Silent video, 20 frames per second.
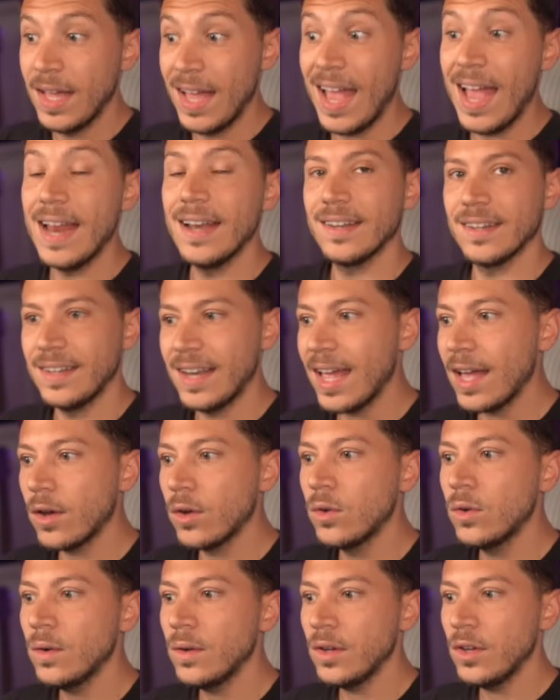And
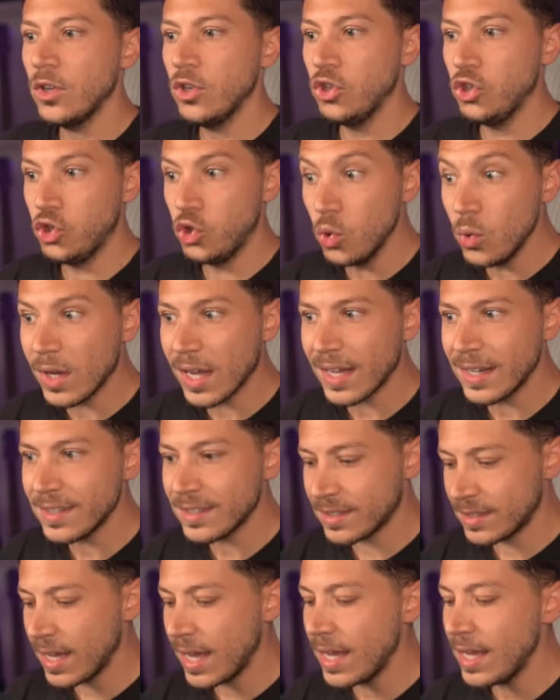now you can
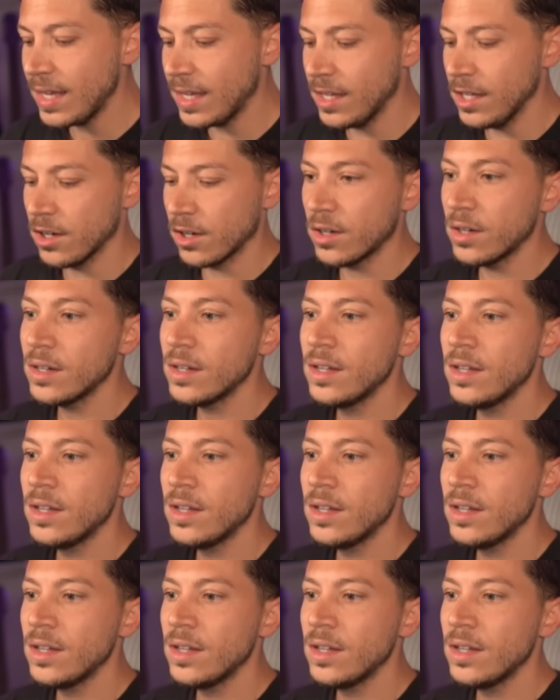say here